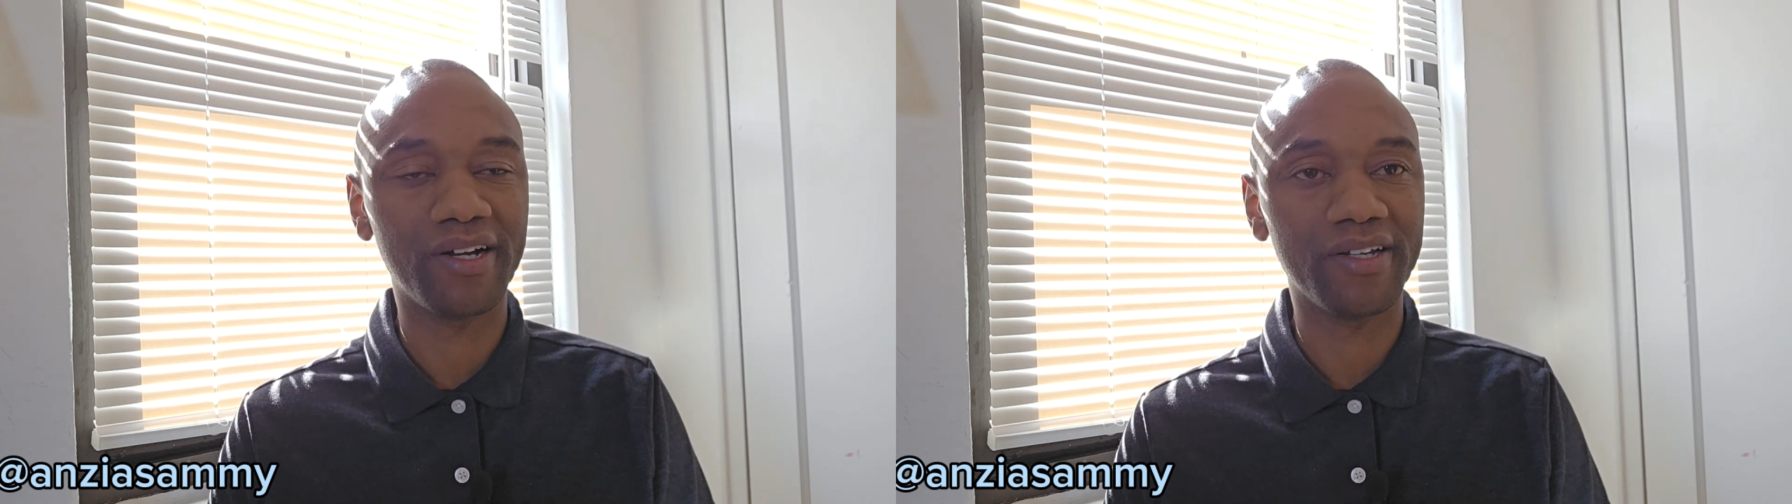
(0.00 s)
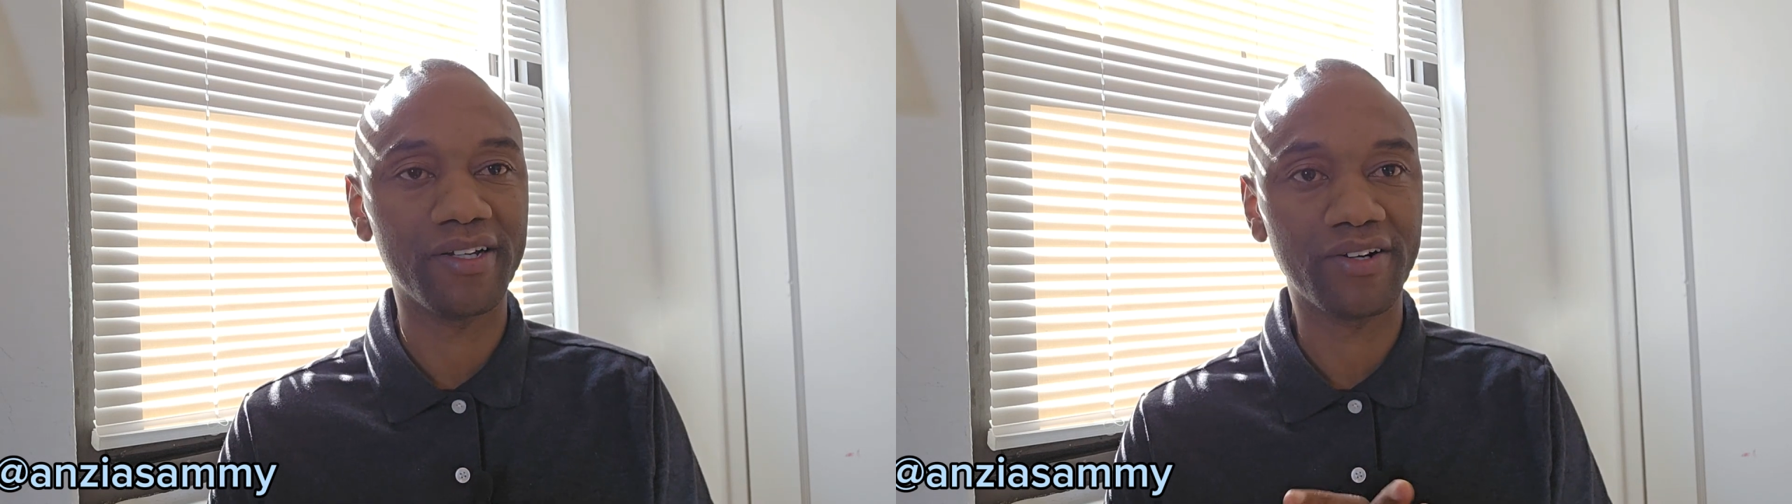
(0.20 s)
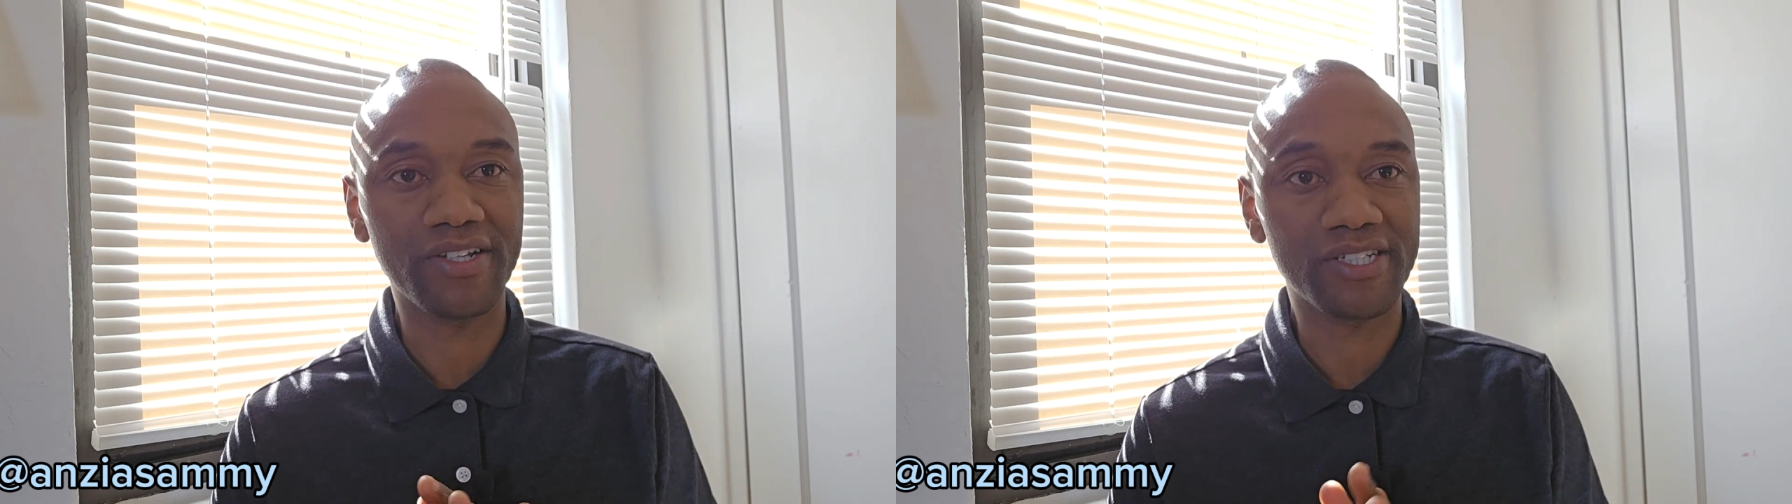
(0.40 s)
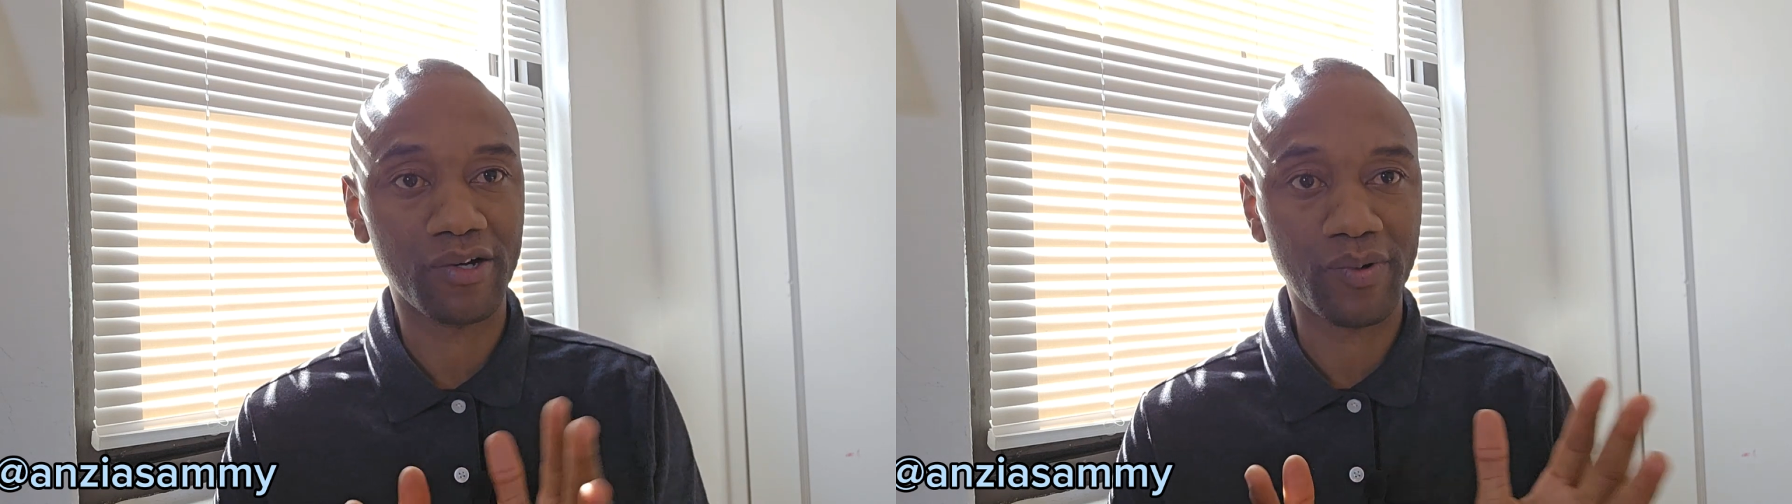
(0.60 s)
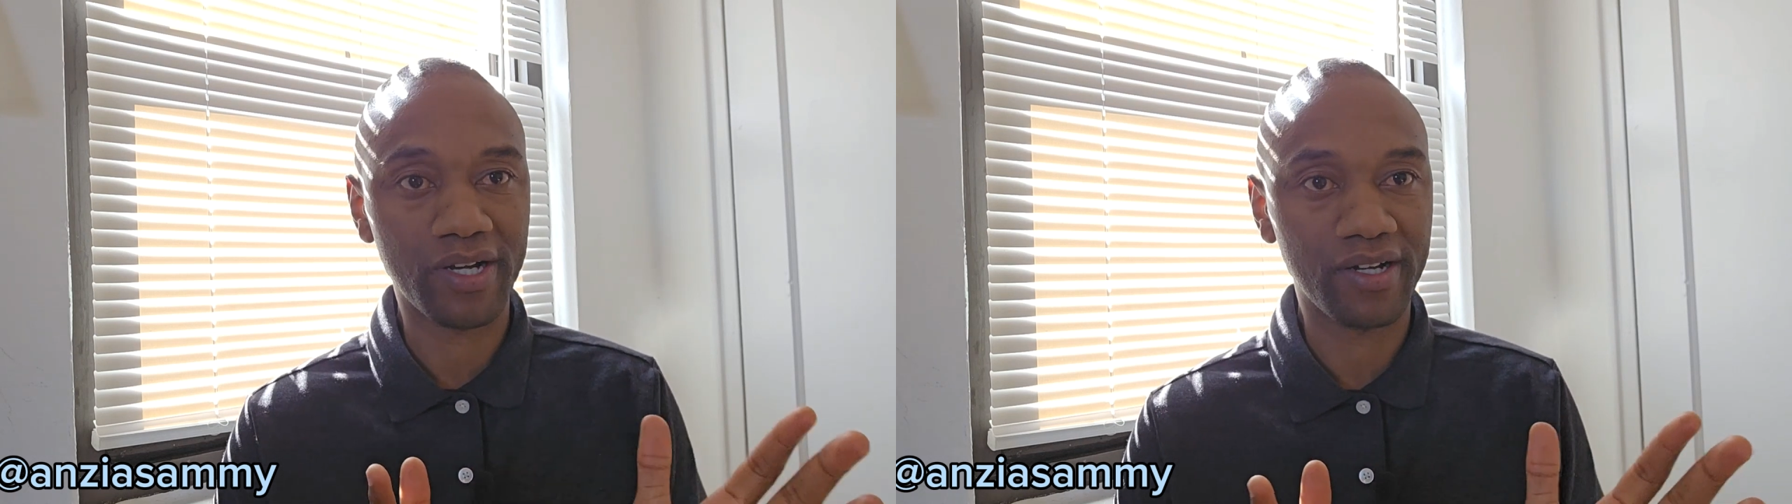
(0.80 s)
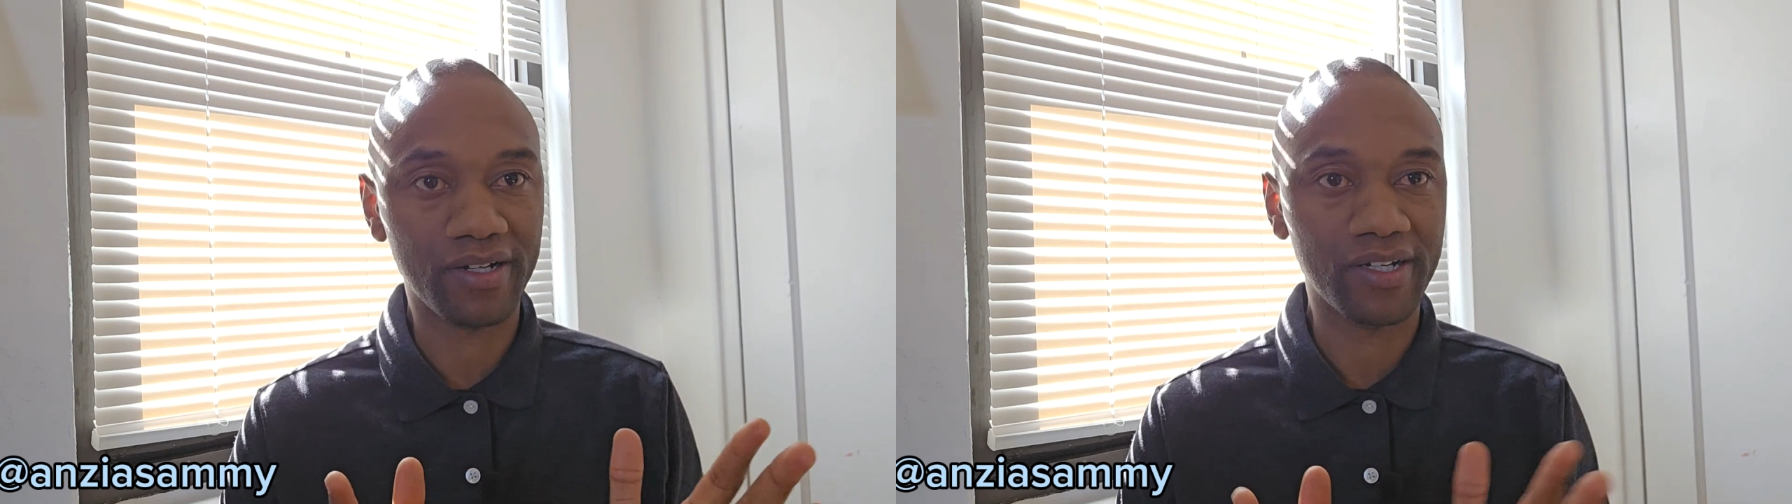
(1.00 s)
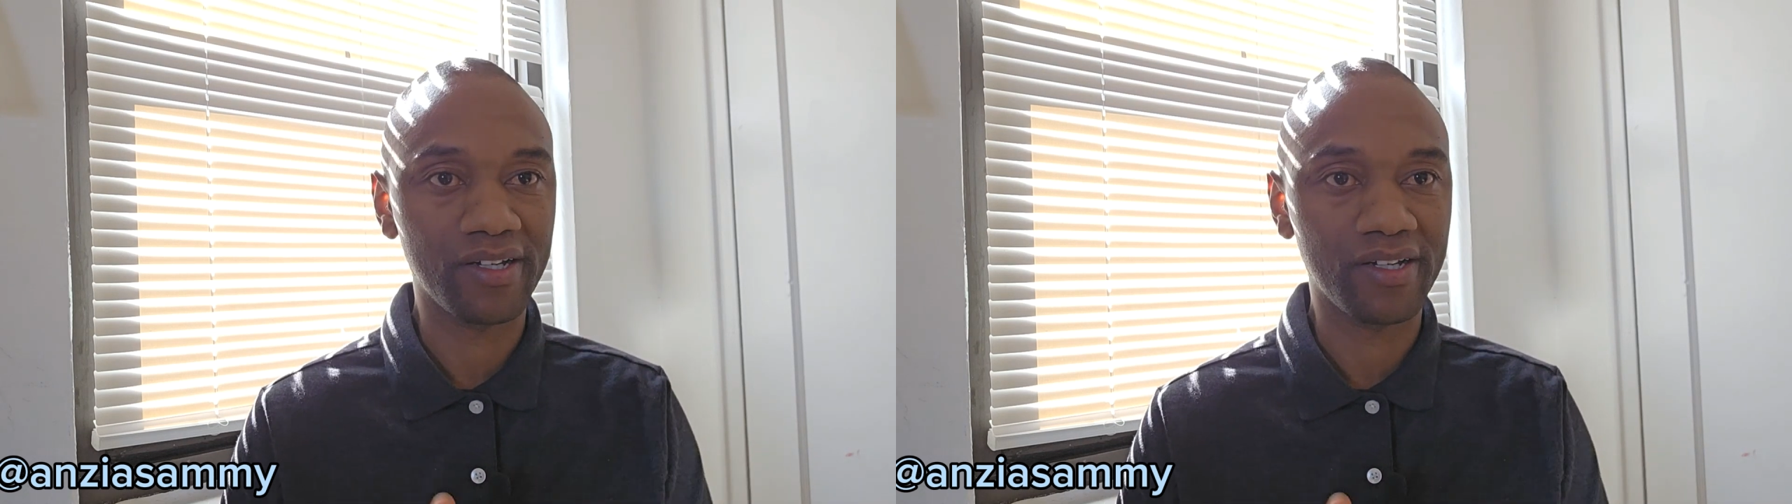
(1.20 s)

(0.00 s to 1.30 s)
increased our